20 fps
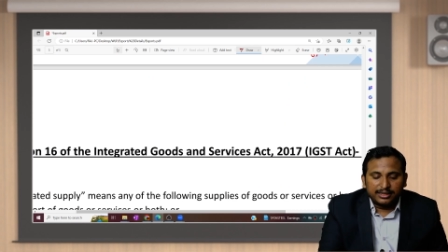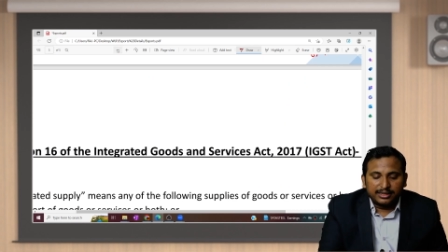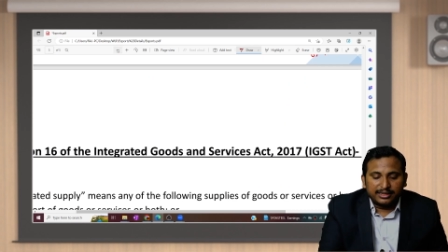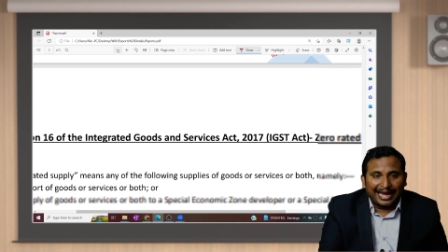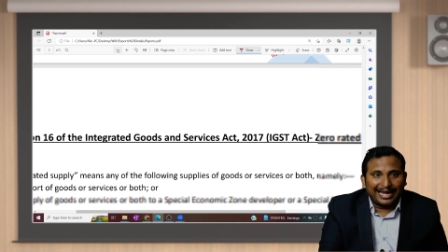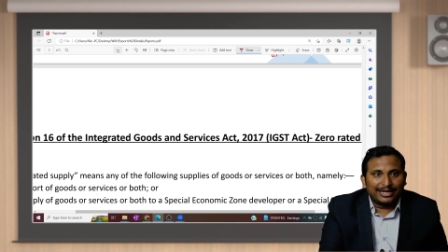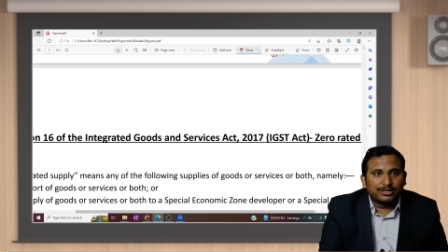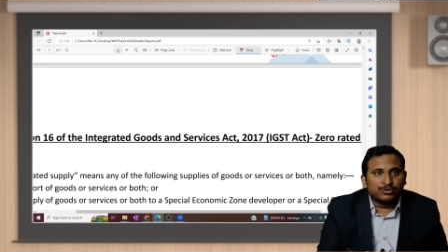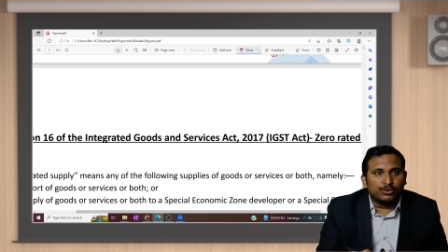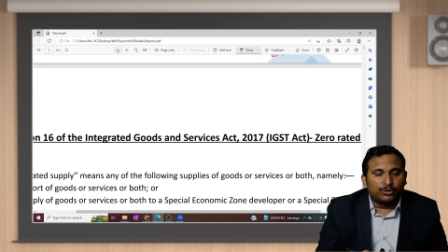
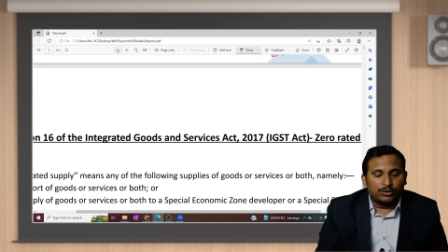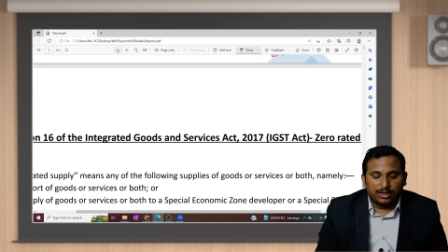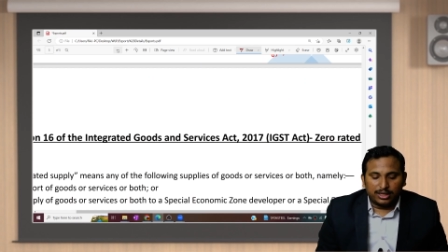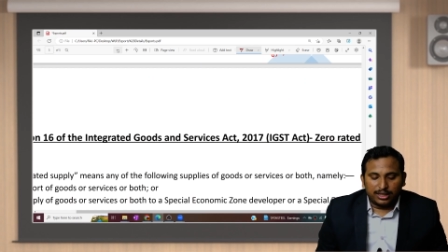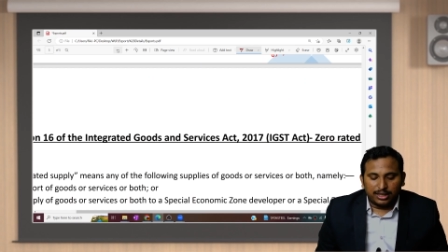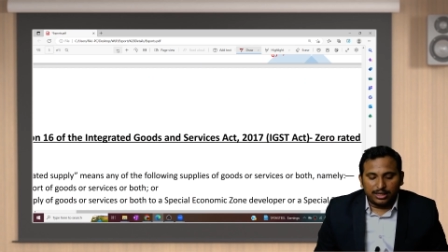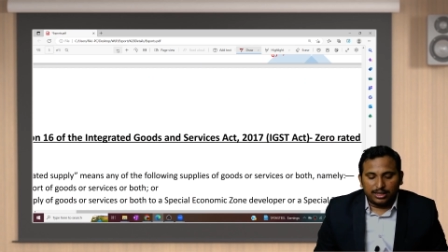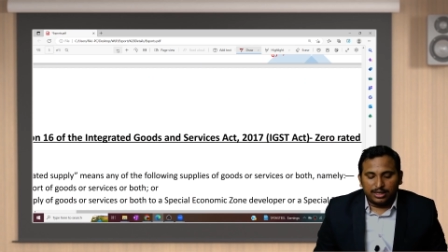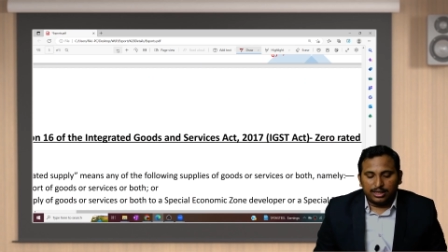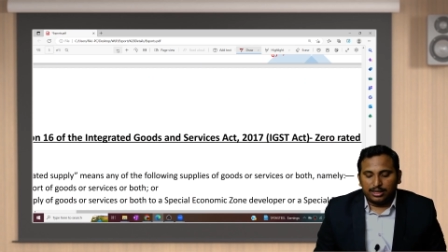tax
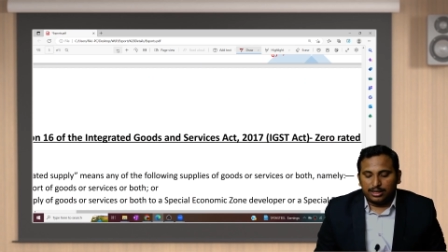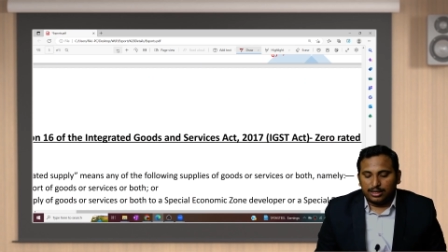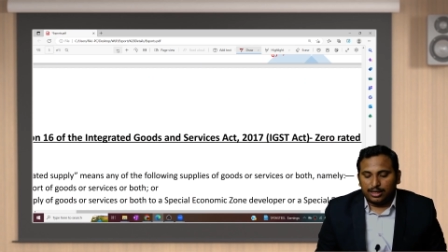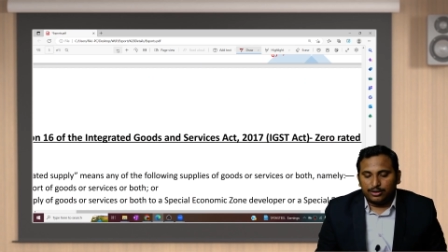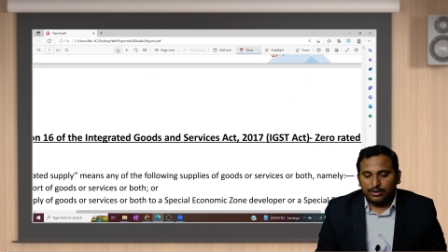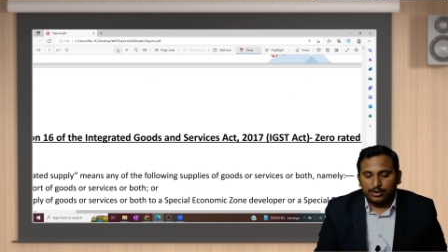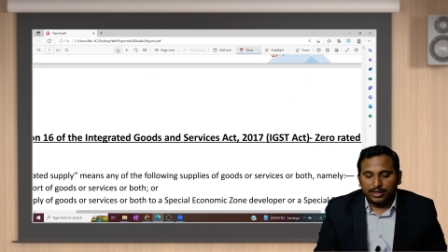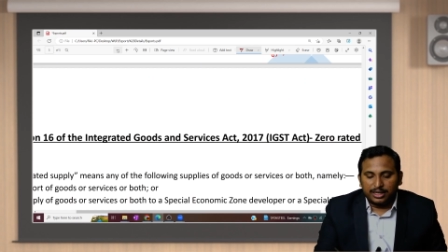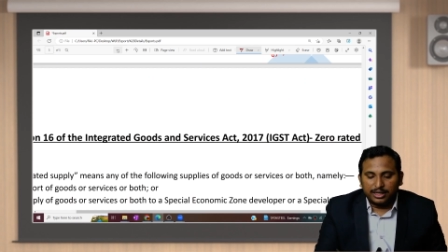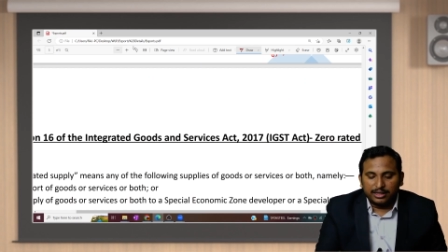only. Are
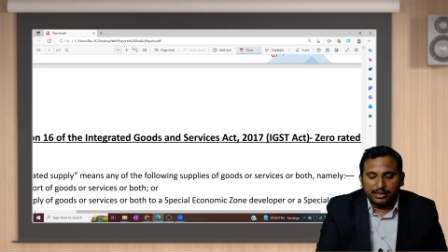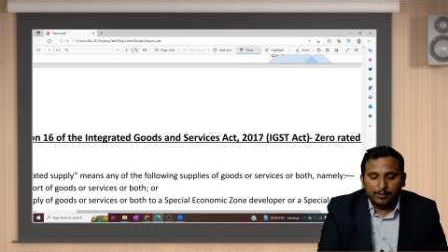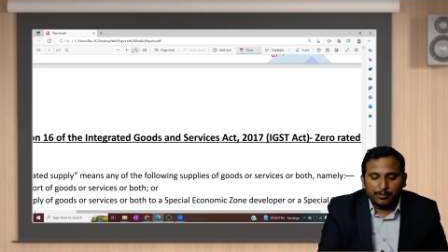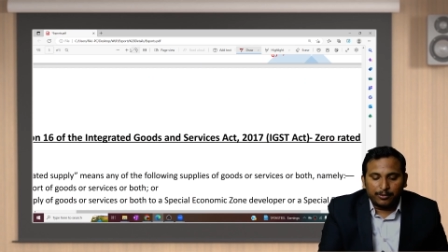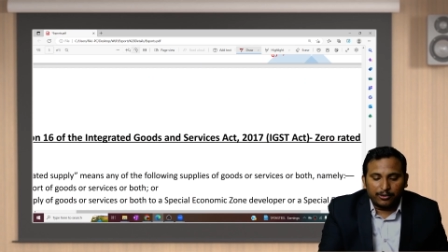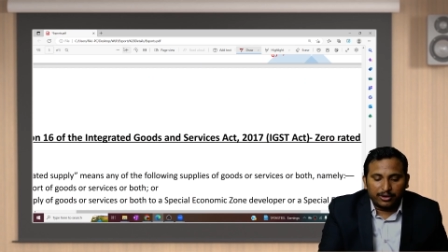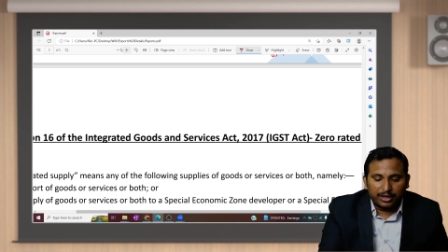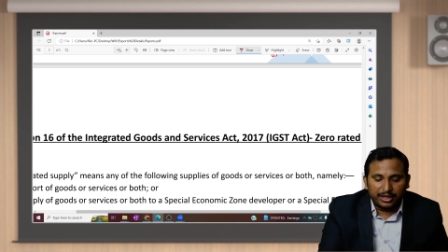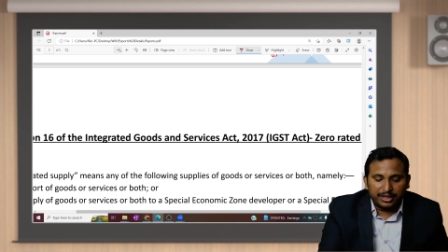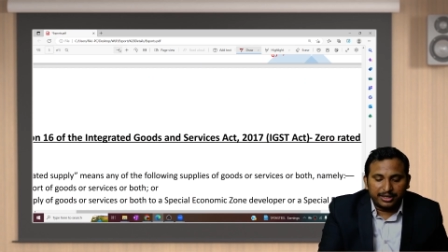you getting the
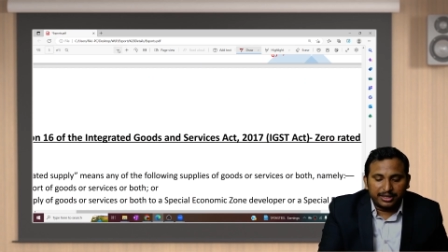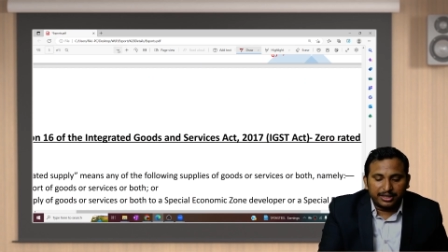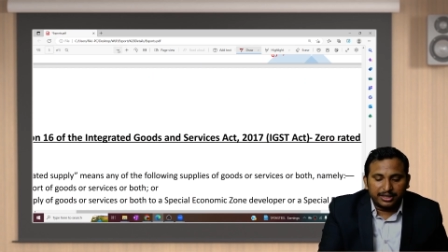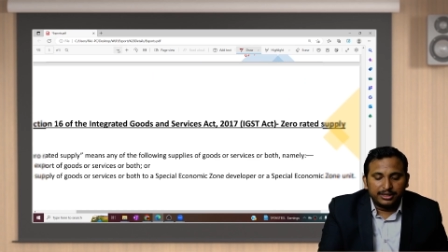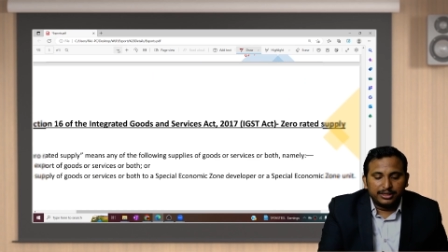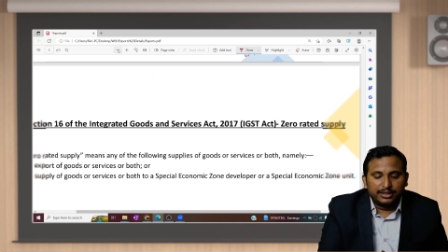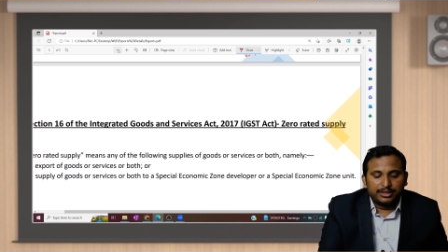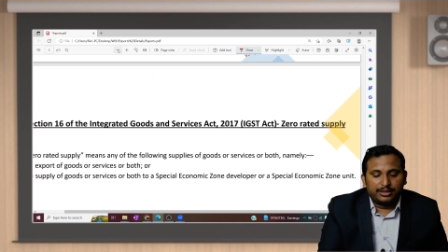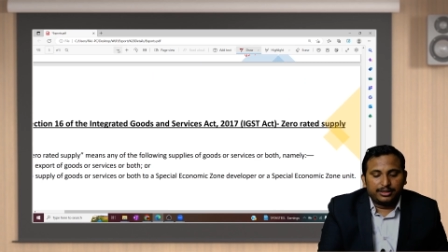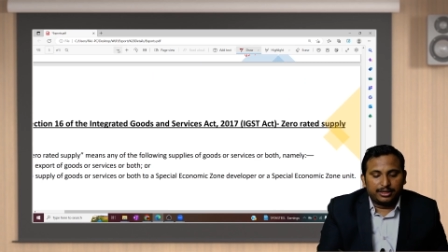point
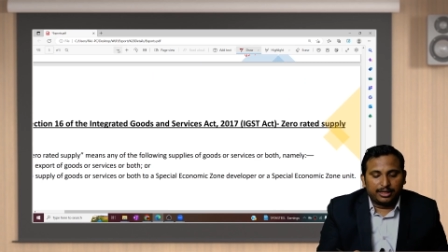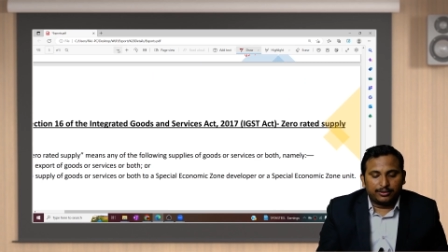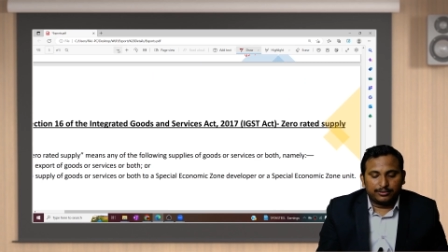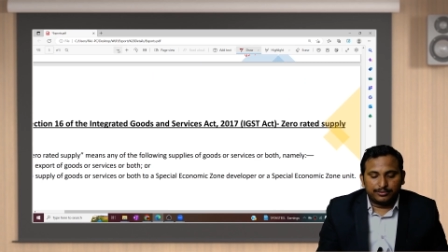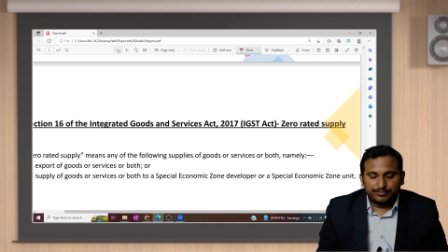now?